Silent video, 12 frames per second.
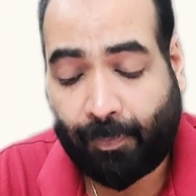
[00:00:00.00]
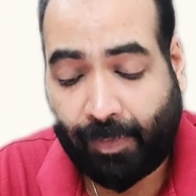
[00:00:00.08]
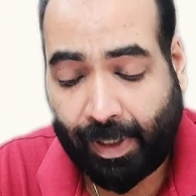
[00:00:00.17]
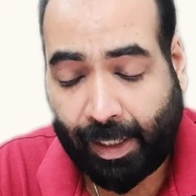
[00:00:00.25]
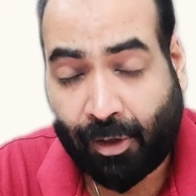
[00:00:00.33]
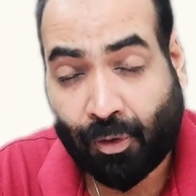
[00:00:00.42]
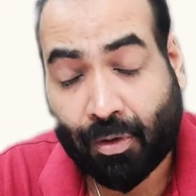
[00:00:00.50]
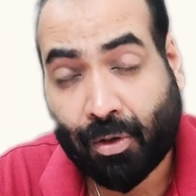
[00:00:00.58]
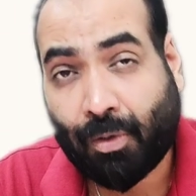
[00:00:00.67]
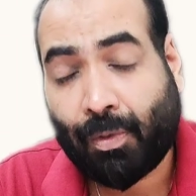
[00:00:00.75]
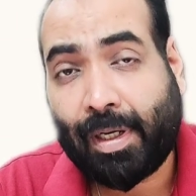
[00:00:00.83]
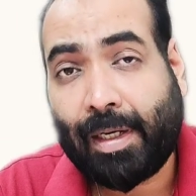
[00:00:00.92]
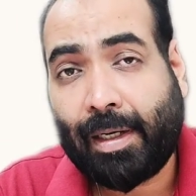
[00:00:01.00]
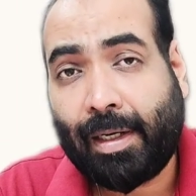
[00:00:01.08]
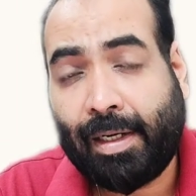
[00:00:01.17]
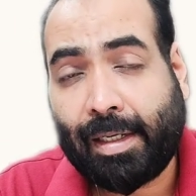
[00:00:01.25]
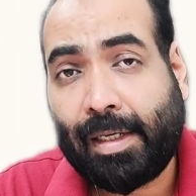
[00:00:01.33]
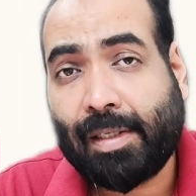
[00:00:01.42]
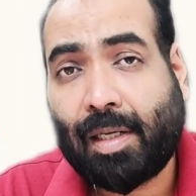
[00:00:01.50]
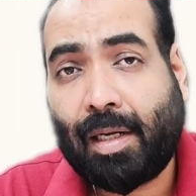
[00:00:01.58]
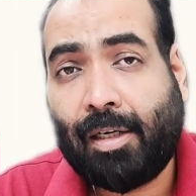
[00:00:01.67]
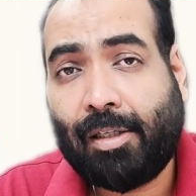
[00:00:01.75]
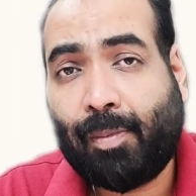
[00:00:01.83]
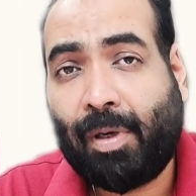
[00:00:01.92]
In order to increase the
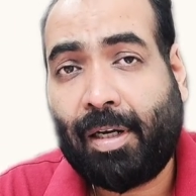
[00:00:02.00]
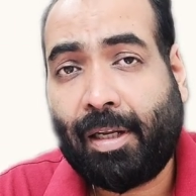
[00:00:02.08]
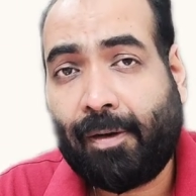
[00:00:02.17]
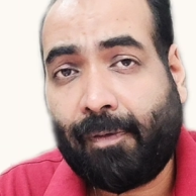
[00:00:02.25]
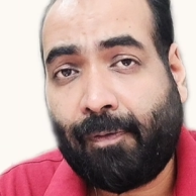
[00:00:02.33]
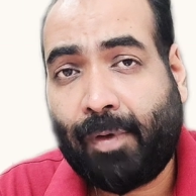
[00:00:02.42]
eligibility,